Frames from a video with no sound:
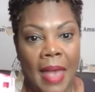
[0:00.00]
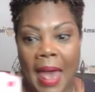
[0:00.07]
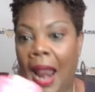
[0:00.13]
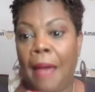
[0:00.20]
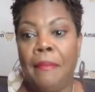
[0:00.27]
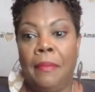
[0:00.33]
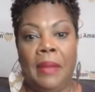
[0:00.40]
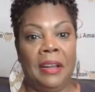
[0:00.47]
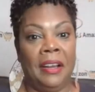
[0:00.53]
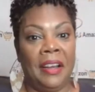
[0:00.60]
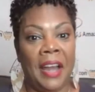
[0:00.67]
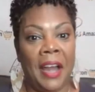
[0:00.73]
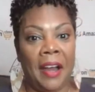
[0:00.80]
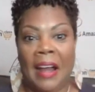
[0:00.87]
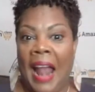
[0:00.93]
And I'm a
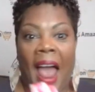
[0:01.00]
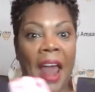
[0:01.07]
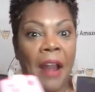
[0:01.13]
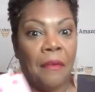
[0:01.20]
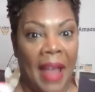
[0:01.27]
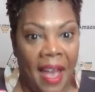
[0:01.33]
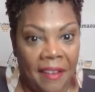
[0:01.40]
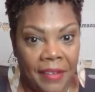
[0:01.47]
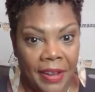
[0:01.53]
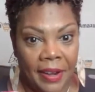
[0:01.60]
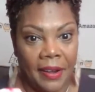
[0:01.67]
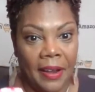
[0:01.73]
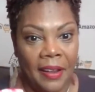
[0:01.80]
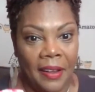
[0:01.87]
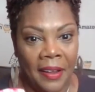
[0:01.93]
millionaire. I don't have
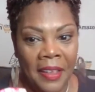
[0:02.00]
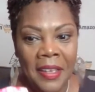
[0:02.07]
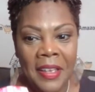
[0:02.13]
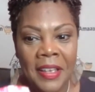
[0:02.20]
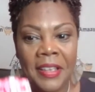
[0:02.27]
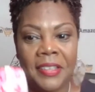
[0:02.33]
it.